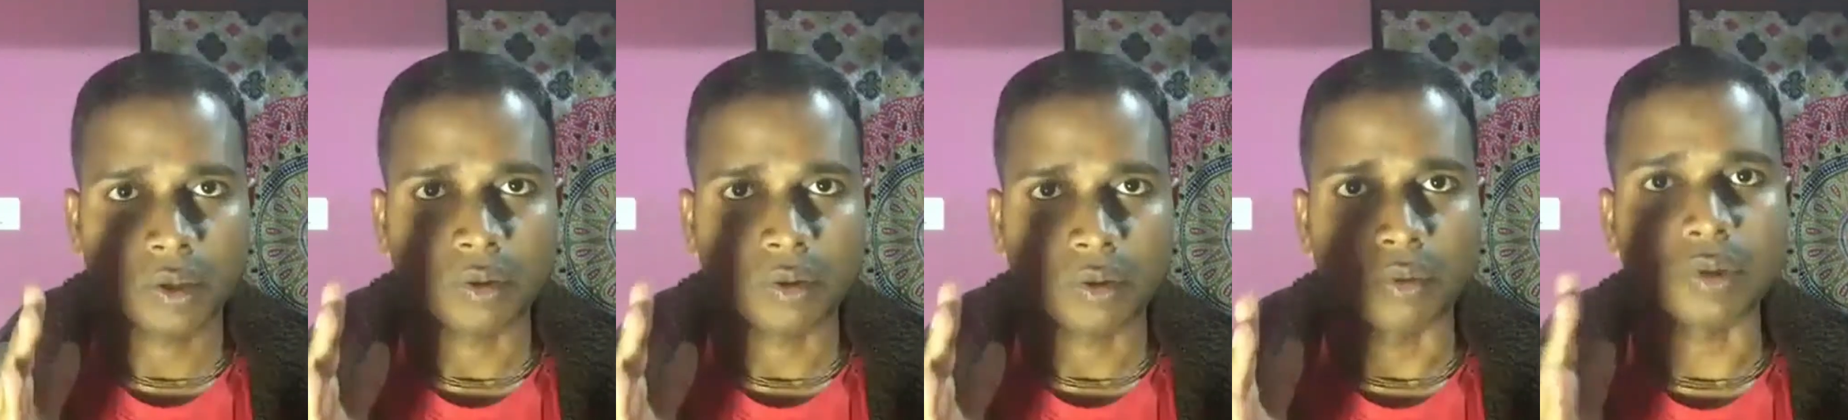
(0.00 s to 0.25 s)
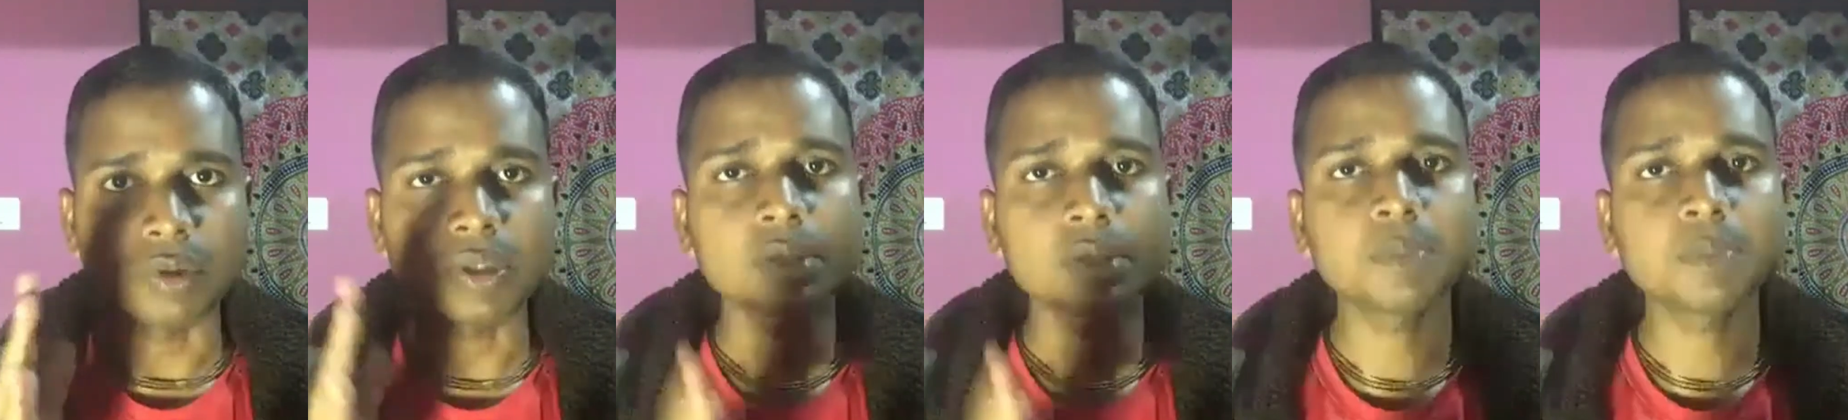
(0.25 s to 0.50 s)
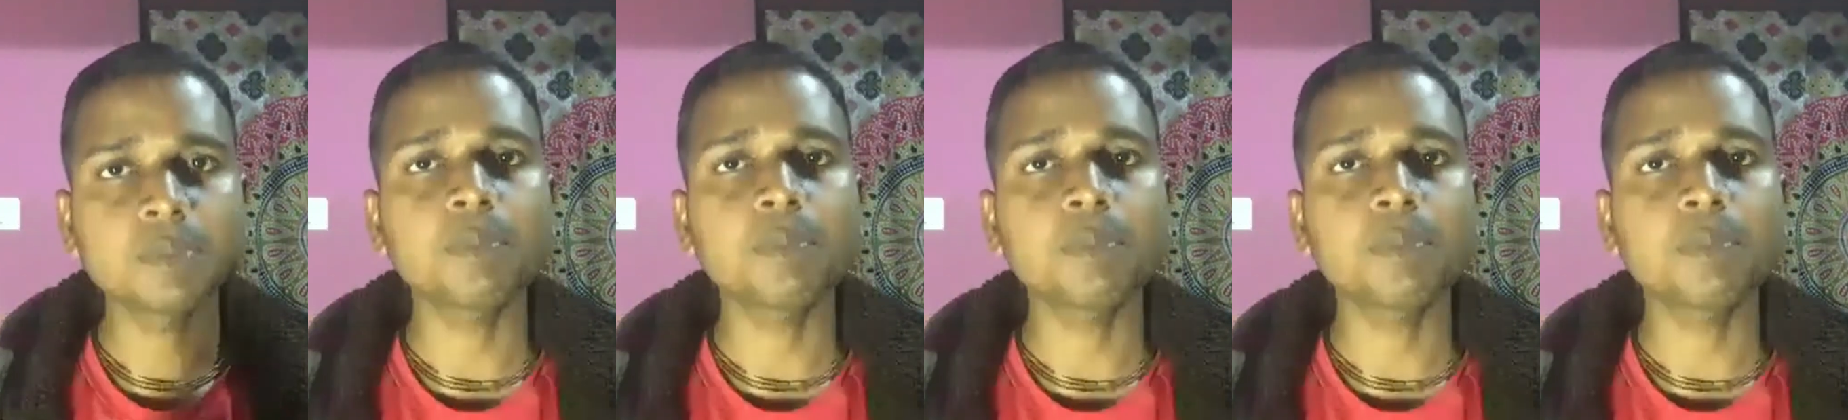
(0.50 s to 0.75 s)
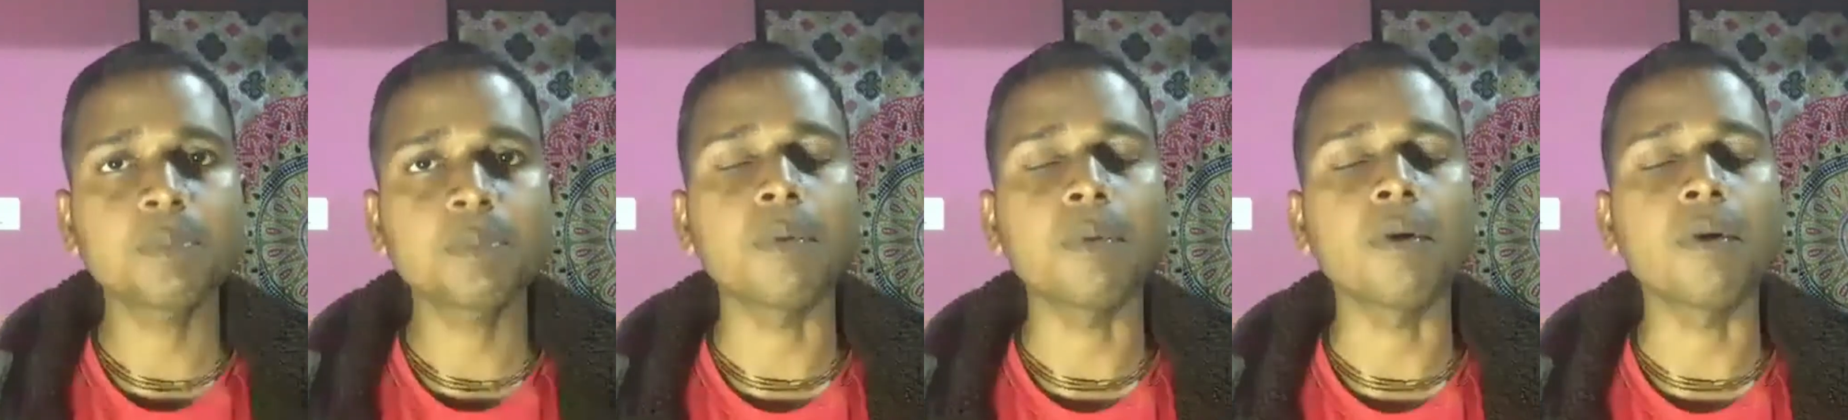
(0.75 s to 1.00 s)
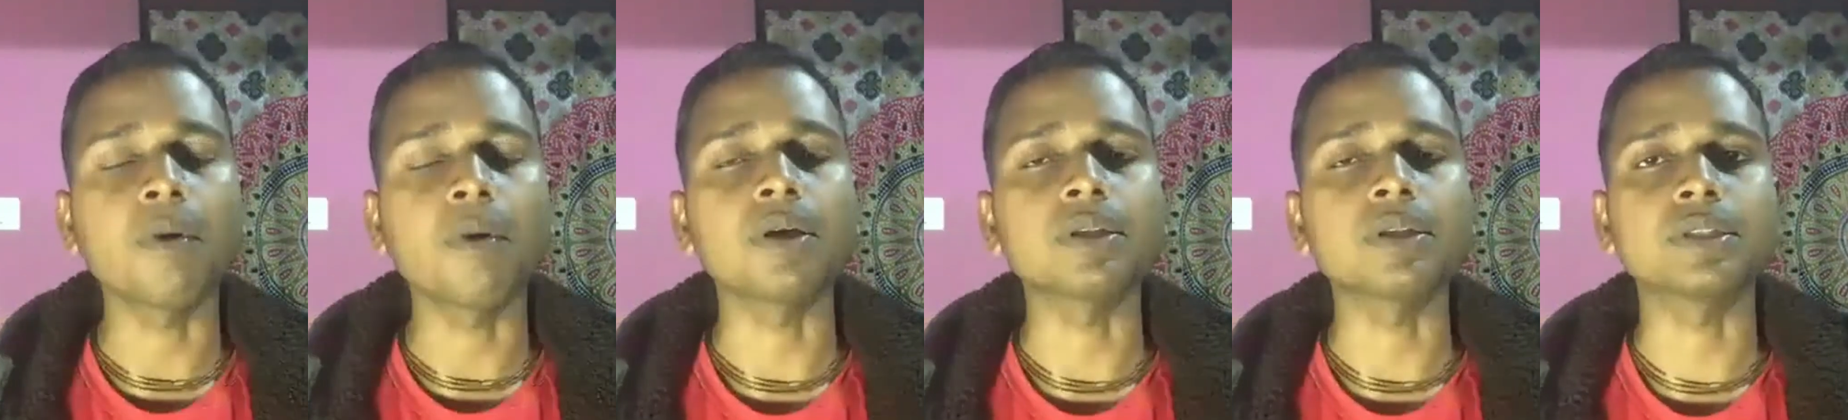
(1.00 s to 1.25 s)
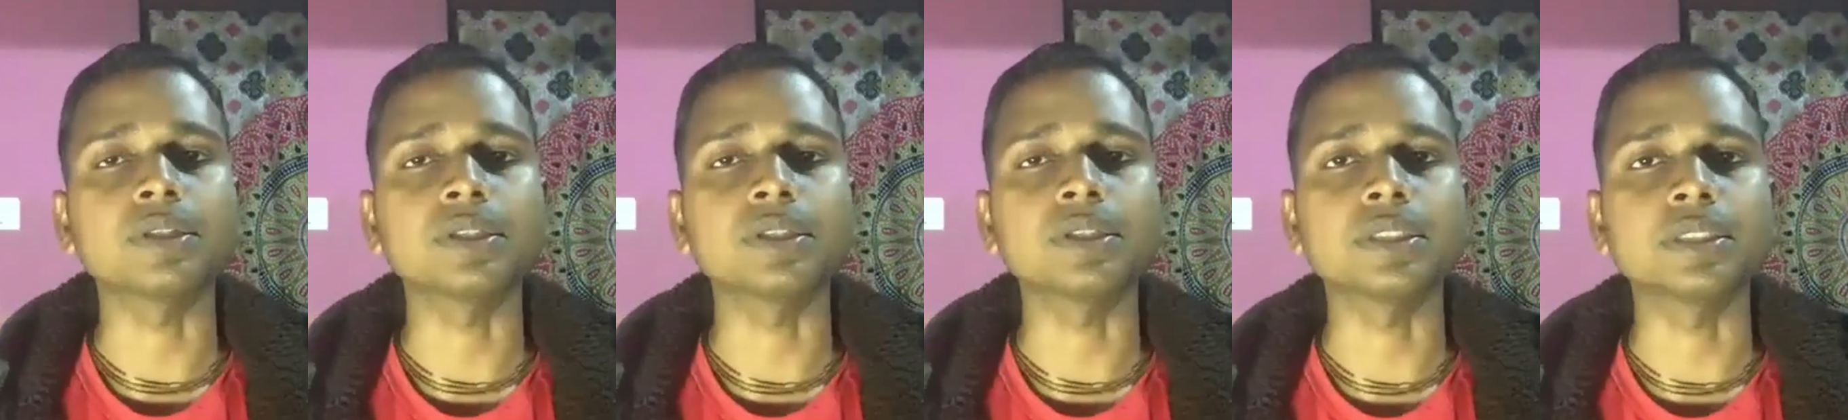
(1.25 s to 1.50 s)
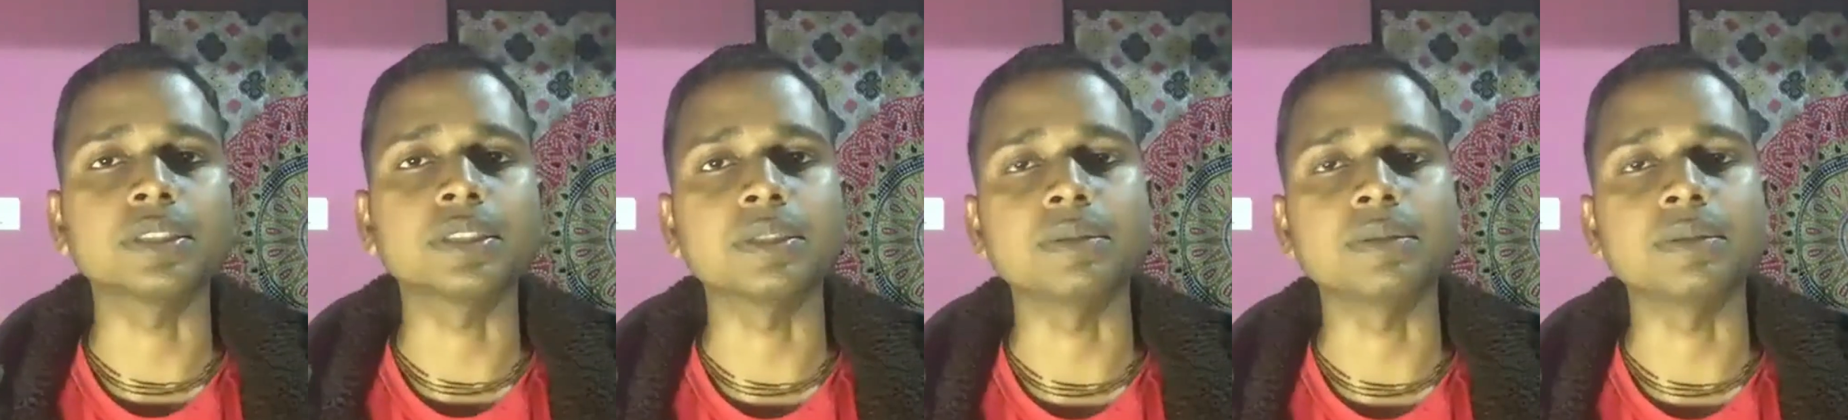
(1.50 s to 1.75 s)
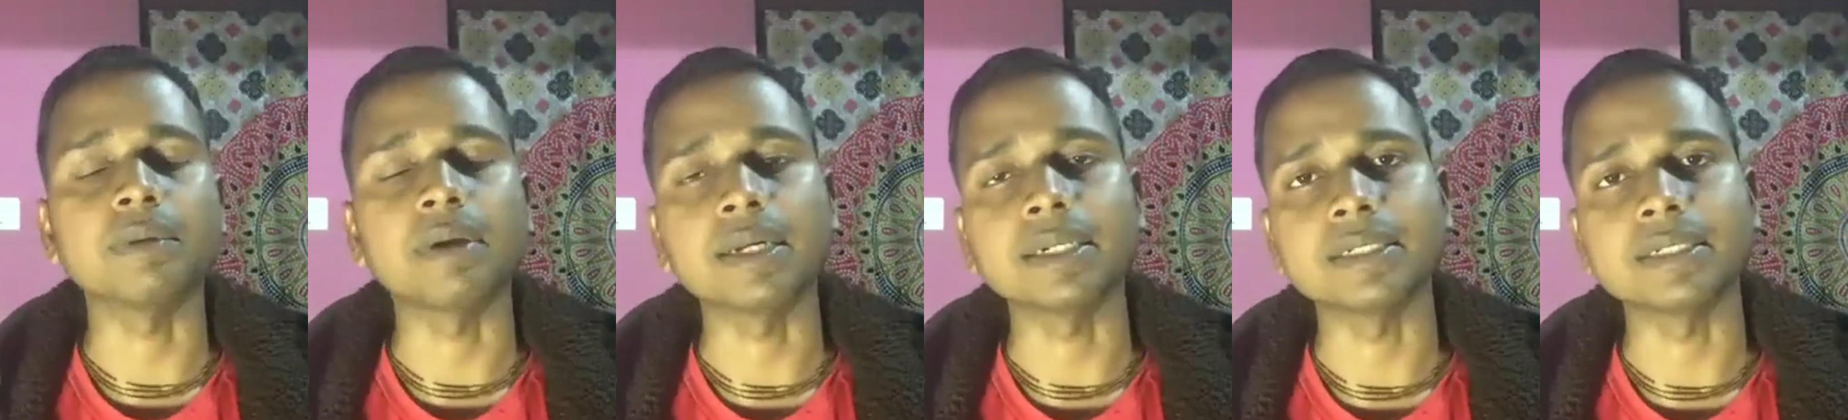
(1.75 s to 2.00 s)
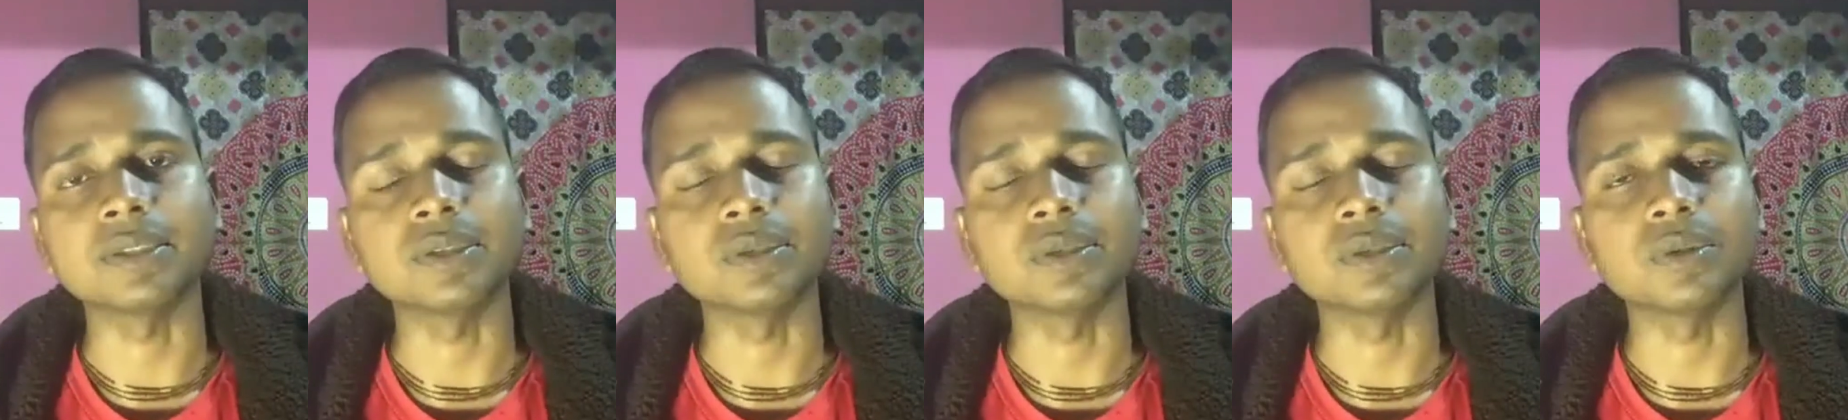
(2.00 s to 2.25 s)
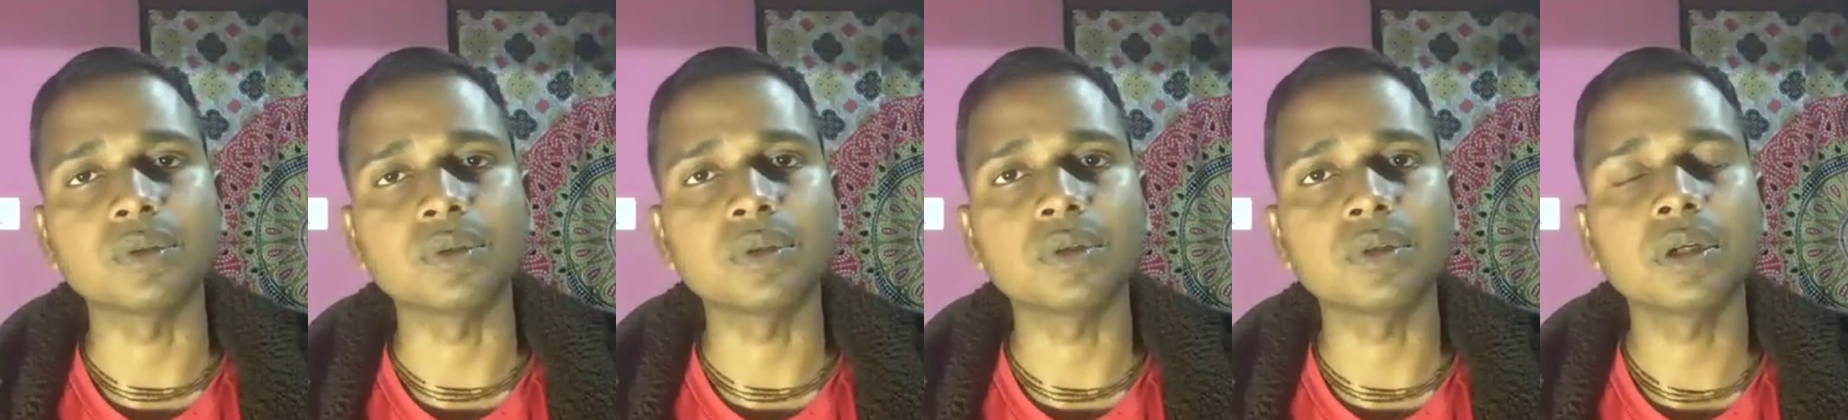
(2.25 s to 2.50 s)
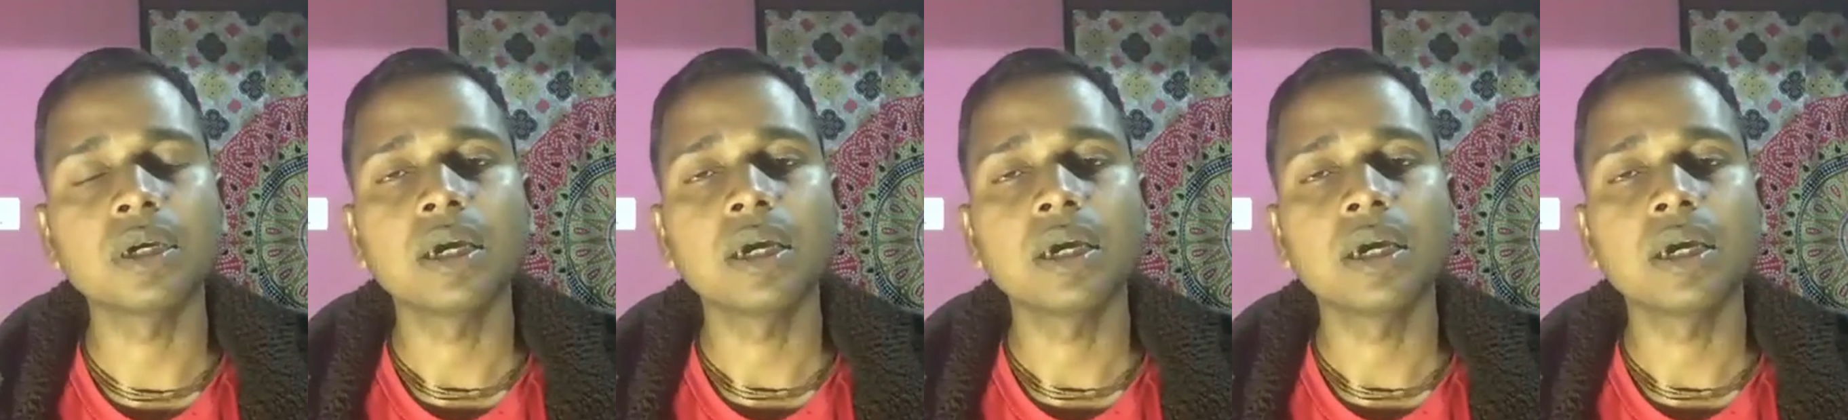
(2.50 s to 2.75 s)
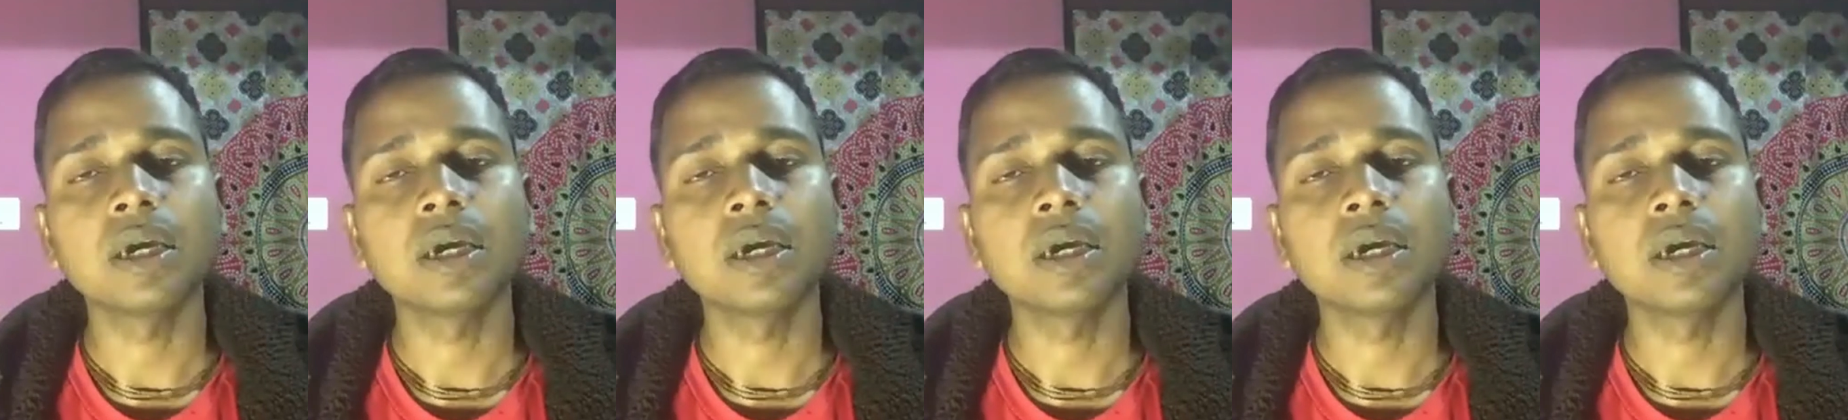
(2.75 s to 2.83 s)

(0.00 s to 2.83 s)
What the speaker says: with positive attitude